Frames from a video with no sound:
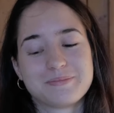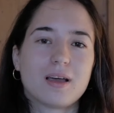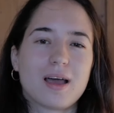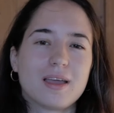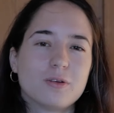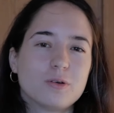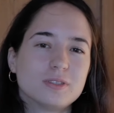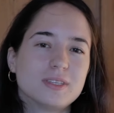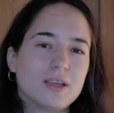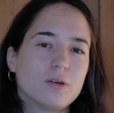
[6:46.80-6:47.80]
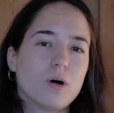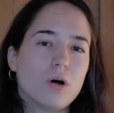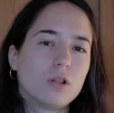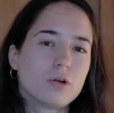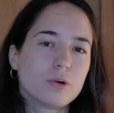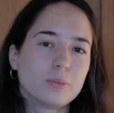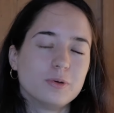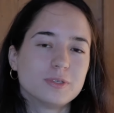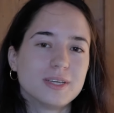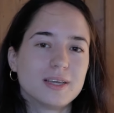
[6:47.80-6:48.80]
I don't dig all her
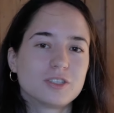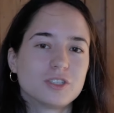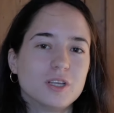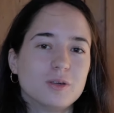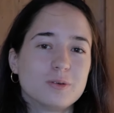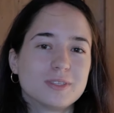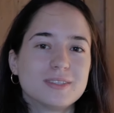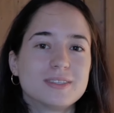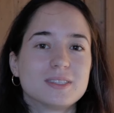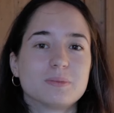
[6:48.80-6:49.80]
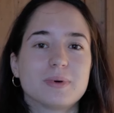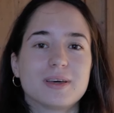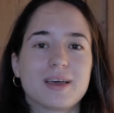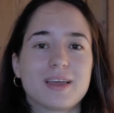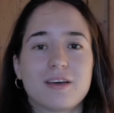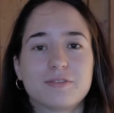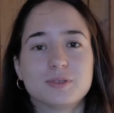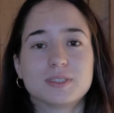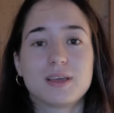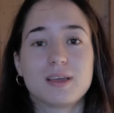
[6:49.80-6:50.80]
music she uses, but I have to
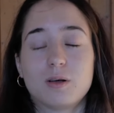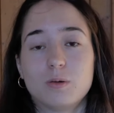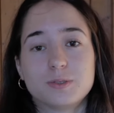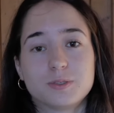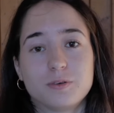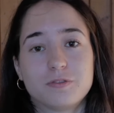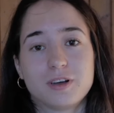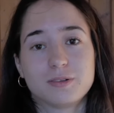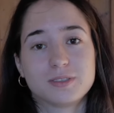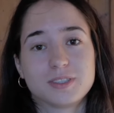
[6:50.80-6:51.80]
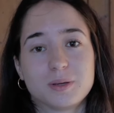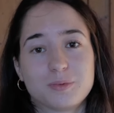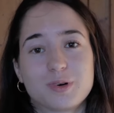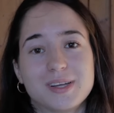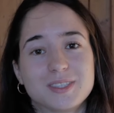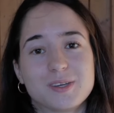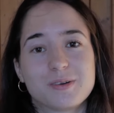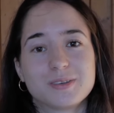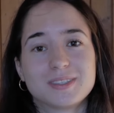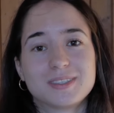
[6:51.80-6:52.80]
say I also found some great
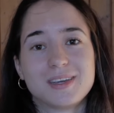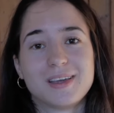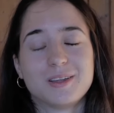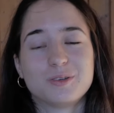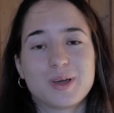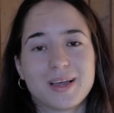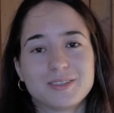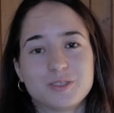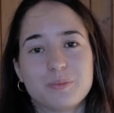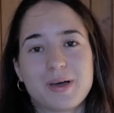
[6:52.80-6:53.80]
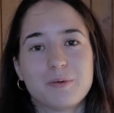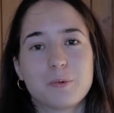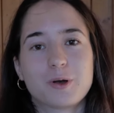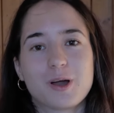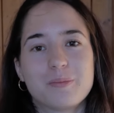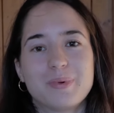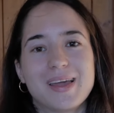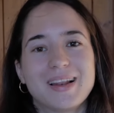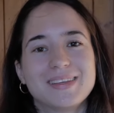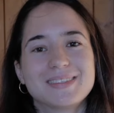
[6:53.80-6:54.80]
songs to add to my workout
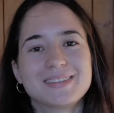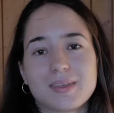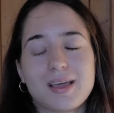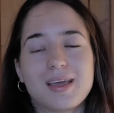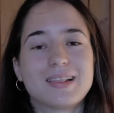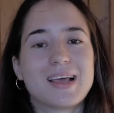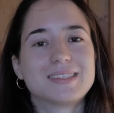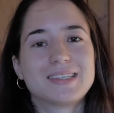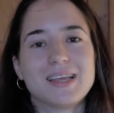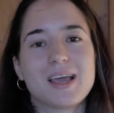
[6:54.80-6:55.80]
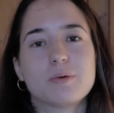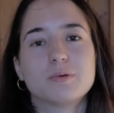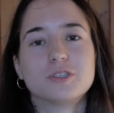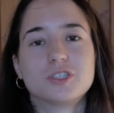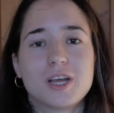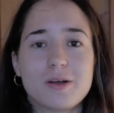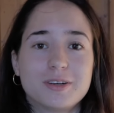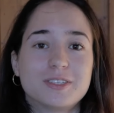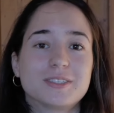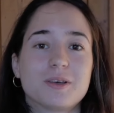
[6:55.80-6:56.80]
playlist. And lastly, I would
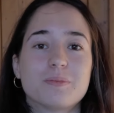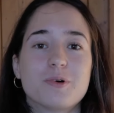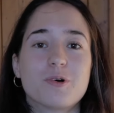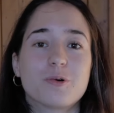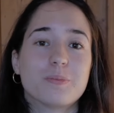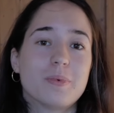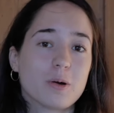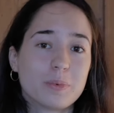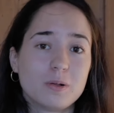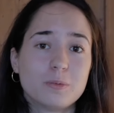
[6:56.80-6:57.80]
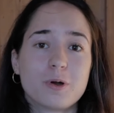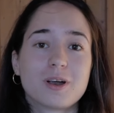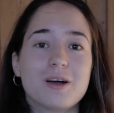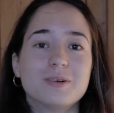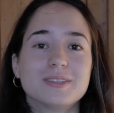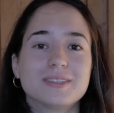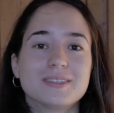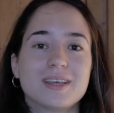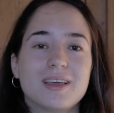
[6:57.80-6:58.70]
cherish some more barbell workouts.